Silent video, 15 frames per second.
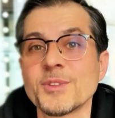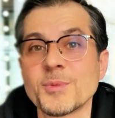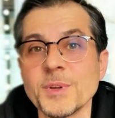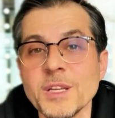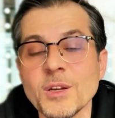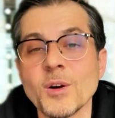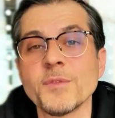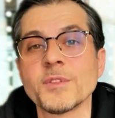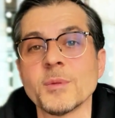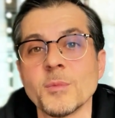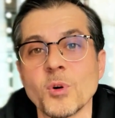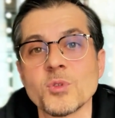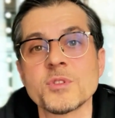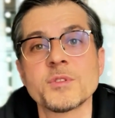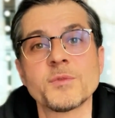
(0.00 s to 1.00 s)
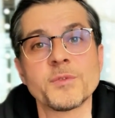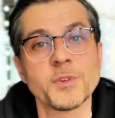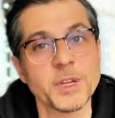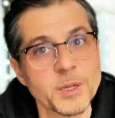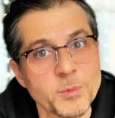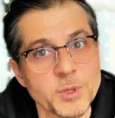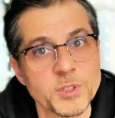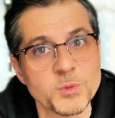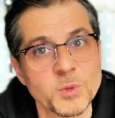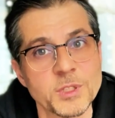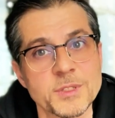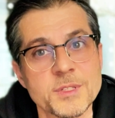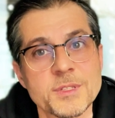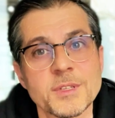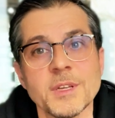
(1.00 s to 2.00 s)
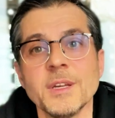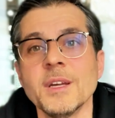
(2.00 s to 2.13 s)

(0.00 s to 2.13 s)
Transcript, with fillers: three of the most frequent ones.